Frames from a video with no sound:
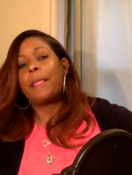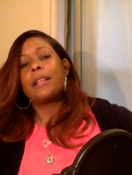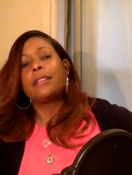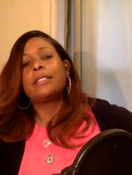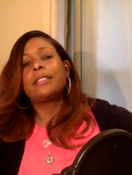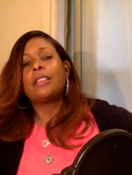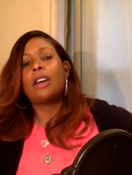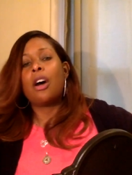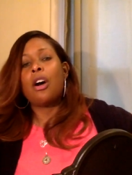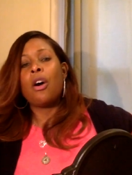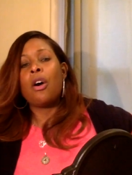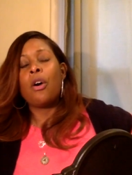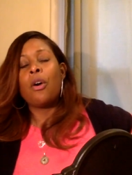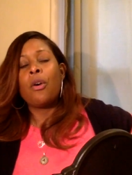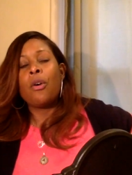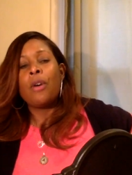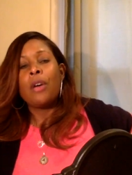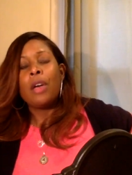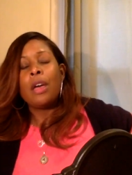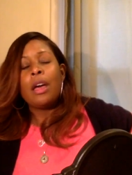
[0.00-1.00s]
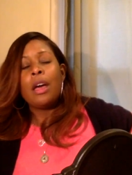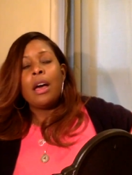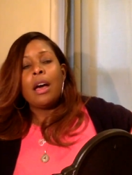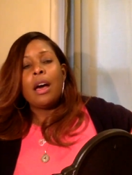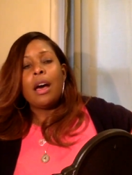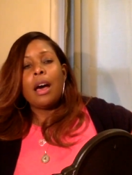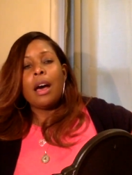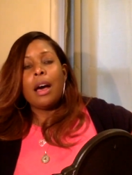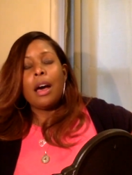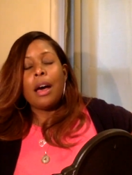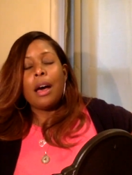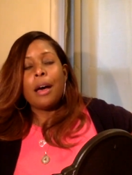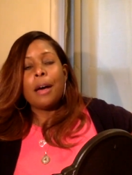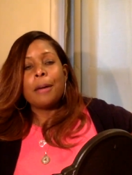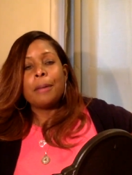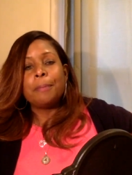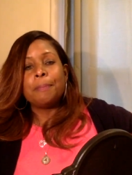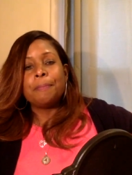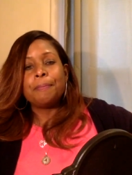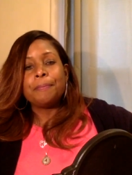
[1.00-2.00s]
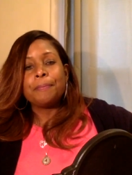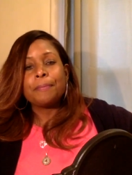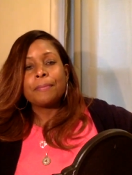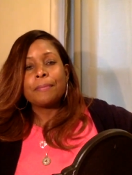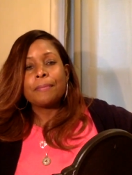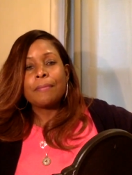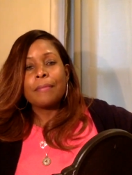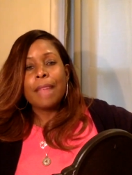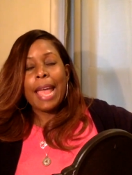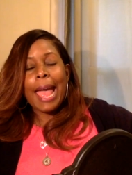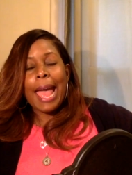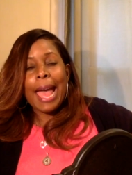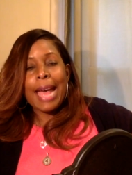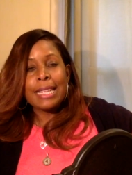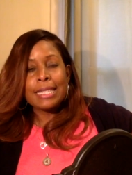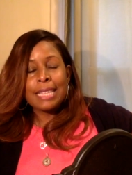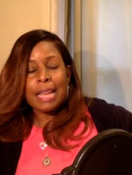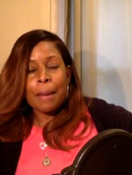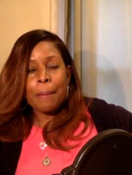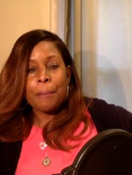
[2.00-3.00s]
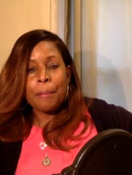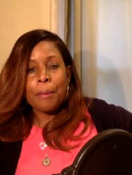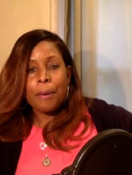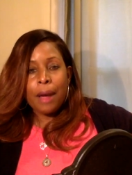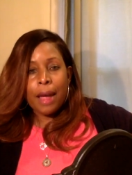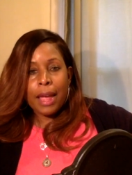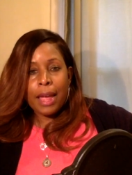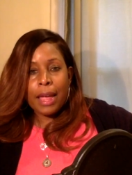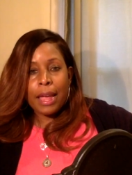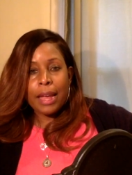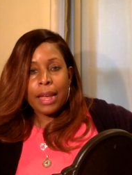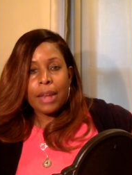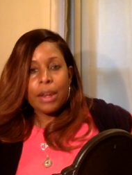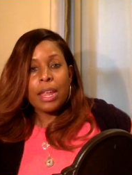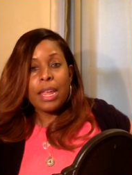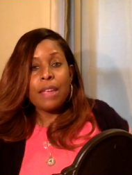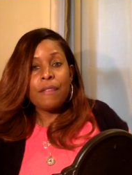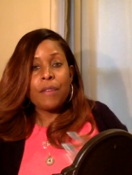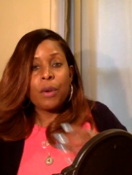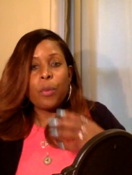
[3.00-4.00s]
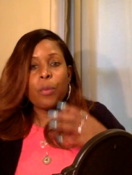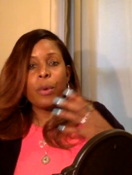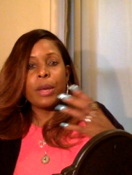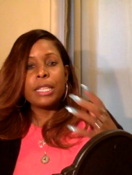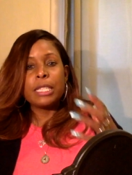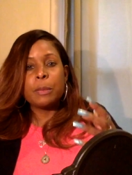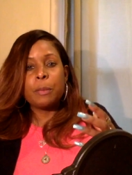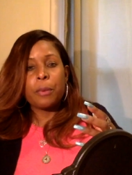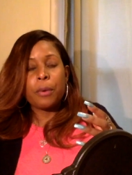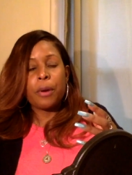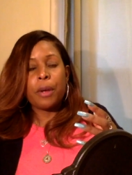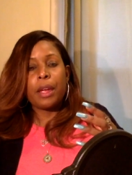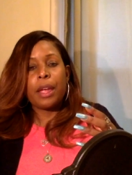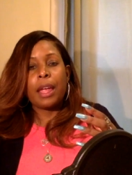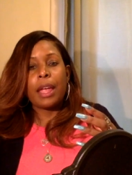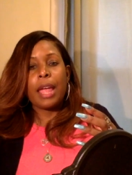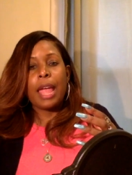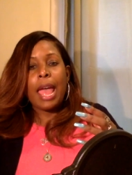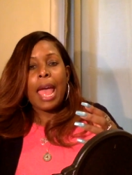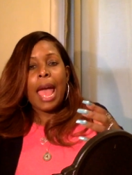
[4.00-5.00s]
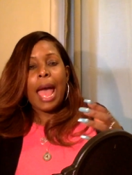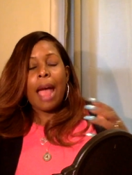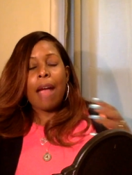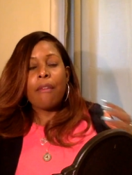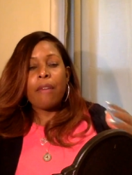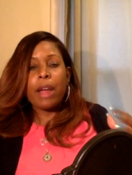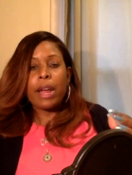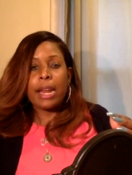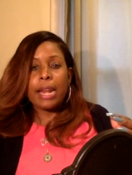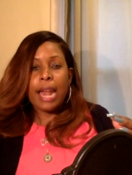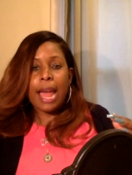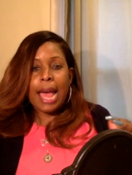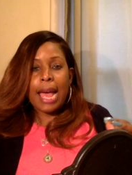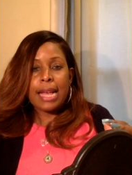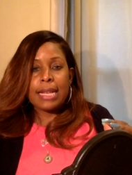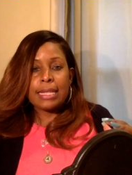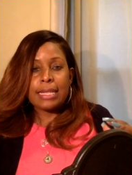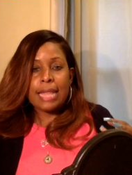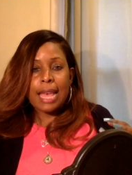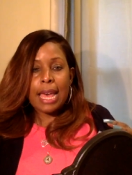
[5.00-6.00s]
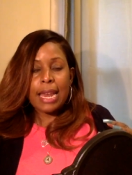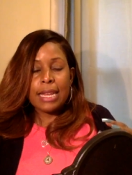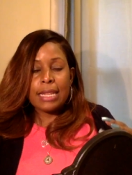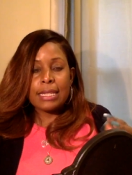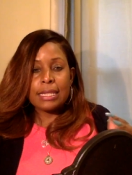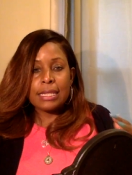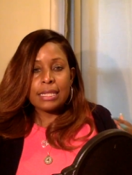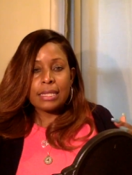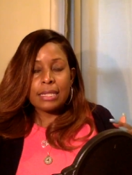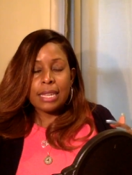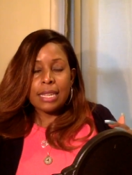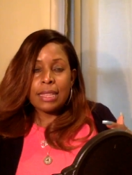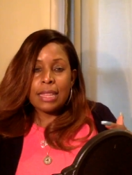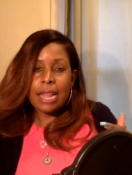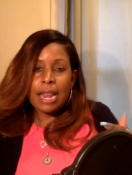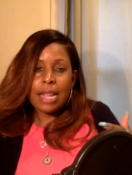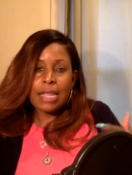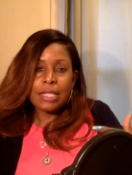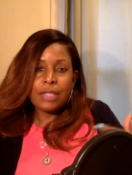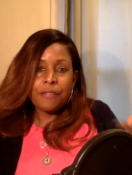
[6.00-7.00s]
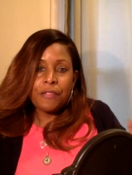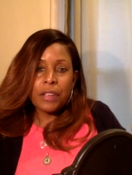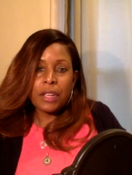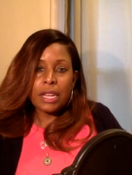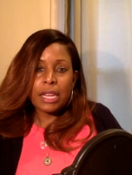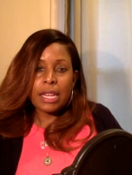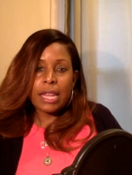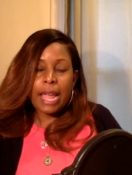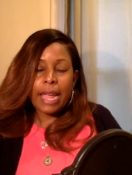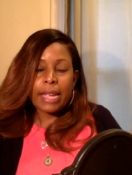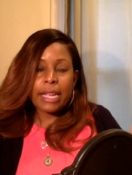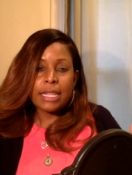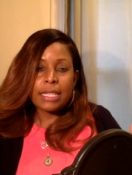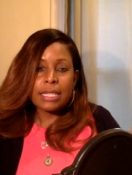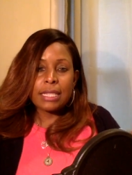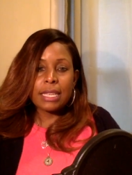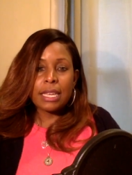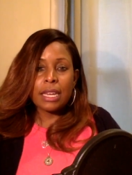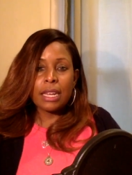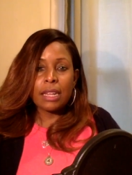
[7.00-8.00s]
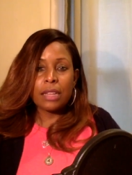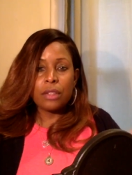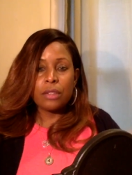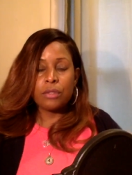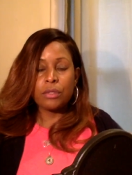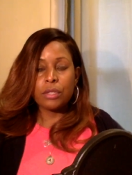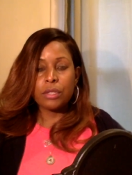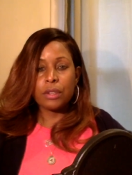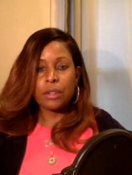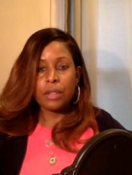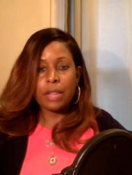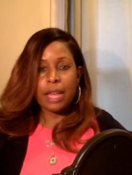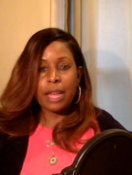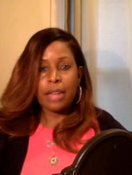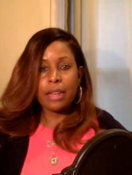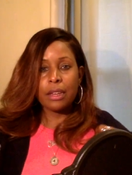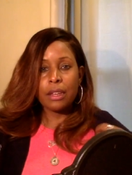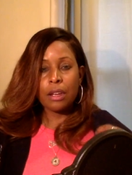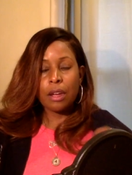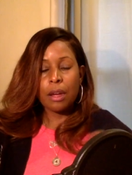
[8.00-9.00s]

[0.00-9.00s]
So, as I'm praying and even whispering, I recognize that it's feeling like it's getting looser, that